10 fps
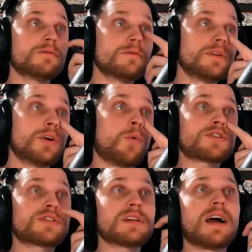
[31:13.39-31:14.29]

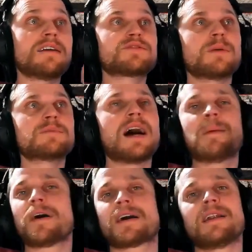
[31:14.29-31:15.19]
watching the live streams, I'm
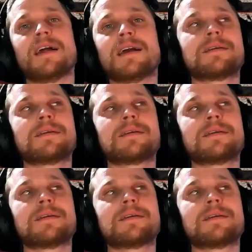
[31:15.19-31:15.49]
not gonna like,